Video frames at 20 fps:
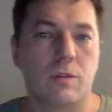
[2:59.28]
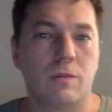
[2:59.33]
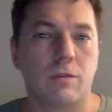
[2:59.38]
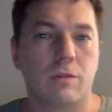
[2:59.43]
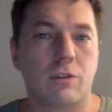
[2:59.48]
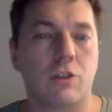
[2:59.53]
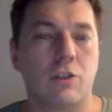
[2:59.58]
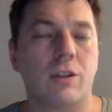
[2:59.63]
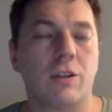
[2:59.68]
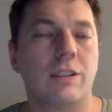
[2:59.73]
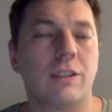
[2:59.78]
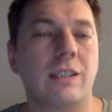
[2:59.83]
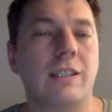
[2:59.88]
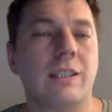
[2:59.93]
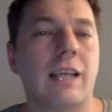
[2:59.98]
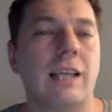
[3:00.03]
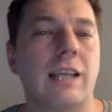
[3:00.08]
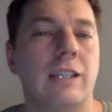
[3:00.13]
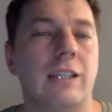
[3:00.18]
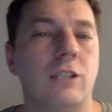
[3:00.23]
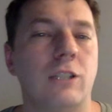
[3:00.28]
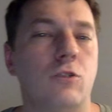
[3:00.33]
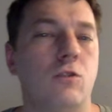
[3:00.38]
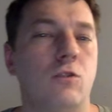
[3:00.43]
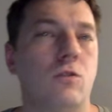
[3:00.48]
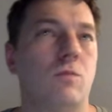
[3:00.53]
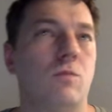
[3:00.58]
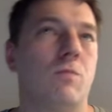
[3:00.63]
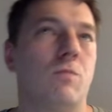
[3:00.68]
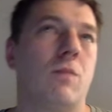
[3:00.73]
In this case,
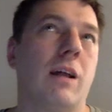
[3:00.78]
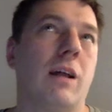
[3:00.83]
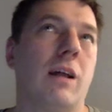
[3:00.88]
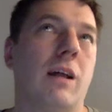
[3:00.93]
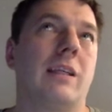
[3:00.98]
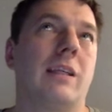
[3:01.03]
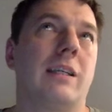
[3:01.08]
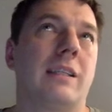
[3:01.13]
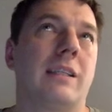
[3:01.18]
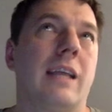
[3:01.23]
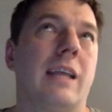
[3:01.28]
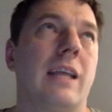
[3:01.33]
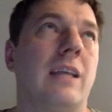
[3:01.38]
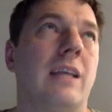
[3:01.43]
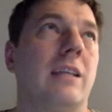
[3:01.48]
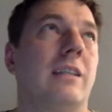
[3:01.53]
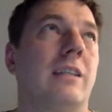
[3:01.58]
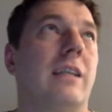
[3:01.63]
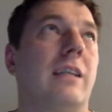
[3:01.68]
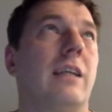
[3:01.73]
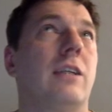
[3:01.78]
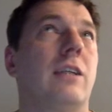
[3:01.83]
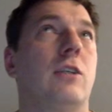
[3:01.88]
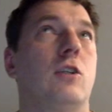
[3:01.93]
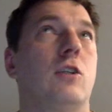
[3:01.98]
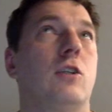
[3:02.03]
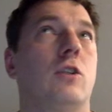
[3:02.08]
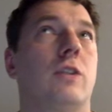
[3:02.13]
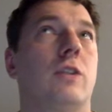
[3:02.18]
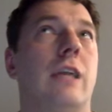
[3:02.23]

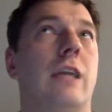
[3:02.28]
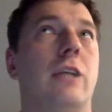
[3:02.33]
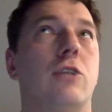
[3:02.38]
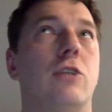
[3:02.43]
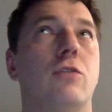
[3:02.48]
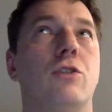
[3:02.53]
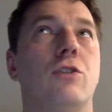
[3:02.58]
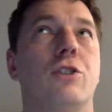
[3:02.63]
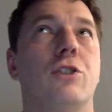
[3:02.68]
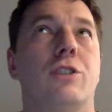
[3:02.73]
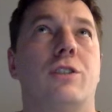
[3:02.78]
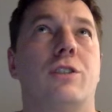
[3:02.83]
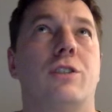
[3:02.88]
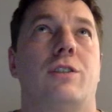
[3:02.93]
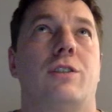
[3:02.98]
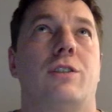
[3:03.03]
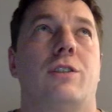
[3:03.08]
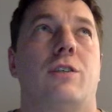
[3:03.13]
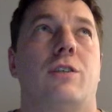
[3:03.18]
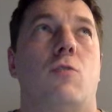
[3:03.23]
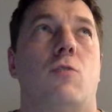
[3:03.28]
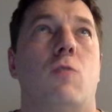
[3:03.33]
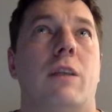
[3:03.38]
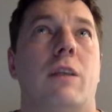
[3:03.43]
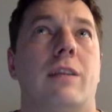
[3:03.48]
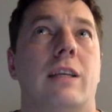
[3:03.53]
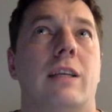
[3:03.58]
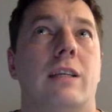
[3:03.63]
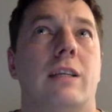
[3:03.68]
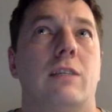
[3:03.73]
they should just,
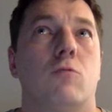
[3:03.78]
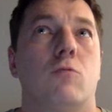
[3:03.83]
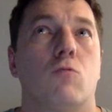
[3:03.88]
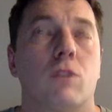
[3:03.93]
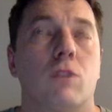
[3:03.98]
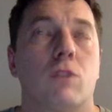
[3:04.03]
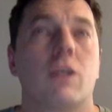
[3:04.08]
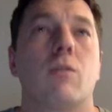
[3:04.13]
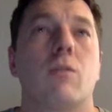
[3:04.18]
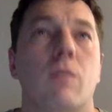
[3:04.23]
when they work